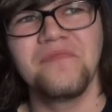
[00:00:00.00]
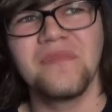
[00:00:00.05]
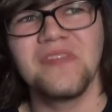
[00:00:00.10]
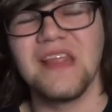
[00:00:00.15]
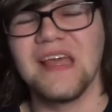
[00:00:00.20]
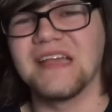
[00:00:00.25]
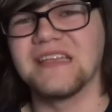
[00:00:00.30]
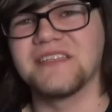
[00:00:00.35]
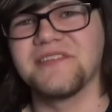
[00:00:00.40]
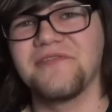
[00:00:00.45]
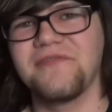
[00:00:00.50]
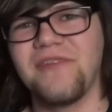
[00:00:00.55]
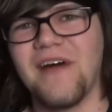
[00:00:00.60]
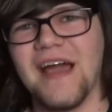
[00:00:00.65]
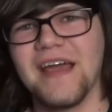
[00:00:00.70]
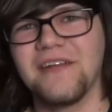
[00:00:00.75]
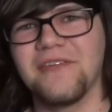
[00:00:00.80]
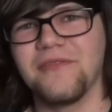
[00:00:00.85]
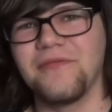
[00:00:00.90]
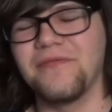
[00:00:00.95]
like its
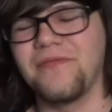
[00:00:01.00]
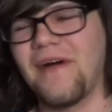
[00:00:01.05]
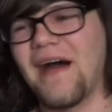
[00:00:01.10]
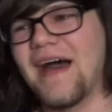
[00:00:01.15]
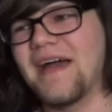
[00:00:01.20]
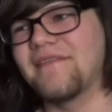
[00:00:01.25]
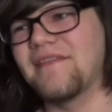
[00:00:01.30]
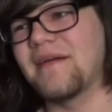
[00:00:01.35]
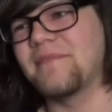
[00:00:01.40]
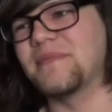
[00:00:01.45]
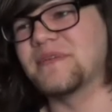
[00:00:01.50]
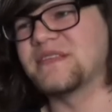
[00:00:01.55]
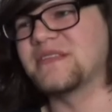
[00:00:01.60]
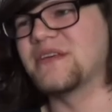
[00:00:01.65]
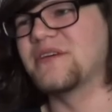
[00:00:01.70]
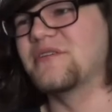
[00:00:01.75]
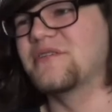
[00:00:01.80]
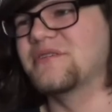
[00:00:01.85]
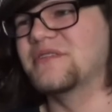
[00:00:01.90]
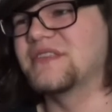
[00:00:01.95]
final 5
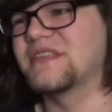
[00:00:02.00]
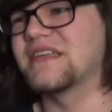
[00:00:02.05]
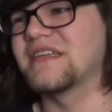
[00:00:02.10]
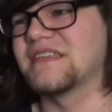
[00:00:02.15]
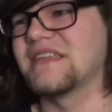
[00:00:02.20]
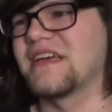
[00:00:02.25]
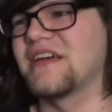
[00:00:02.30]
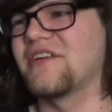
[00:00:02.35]
episodes because